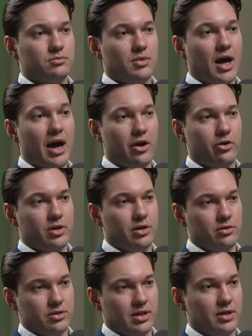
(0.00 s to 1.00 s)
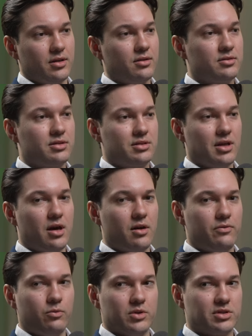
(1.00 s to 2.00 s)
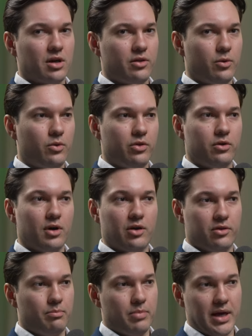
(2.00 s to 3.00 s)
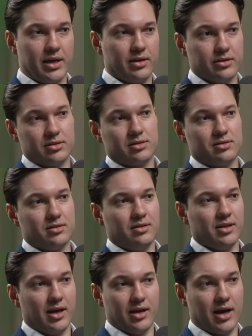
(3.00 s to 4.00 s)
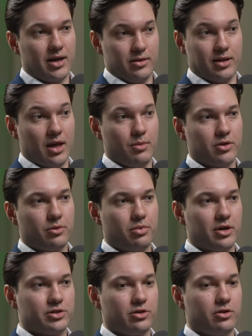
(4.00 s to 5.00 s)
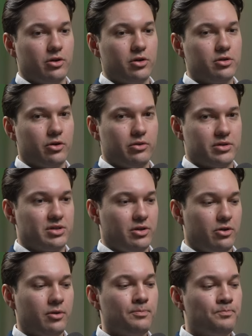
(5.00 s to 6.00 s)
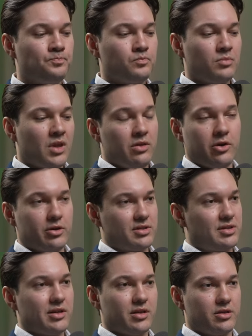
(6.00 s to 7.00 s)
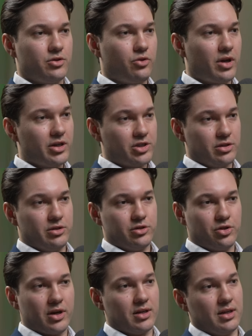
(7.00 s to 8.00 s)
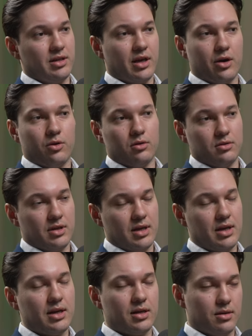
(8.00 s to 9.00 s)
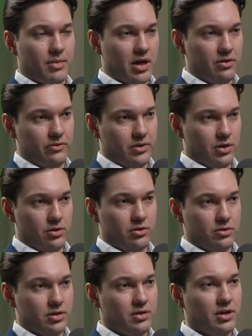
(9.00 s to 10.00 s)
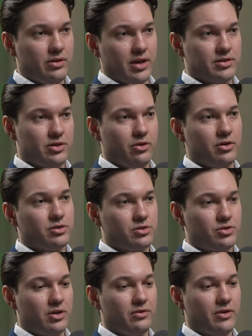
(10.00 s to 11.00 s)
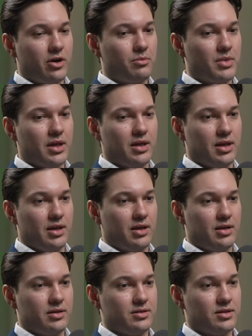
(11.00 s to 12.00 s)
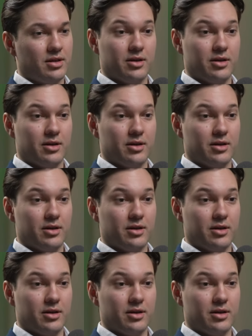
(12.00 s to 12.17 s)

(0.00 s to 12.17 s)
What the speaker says: higher yielding stuff. We saw that with a lot of the banks that came under pressure earlier this year. They're extending duration to try and eke out any amount of yield in that zero interest rate environment. And,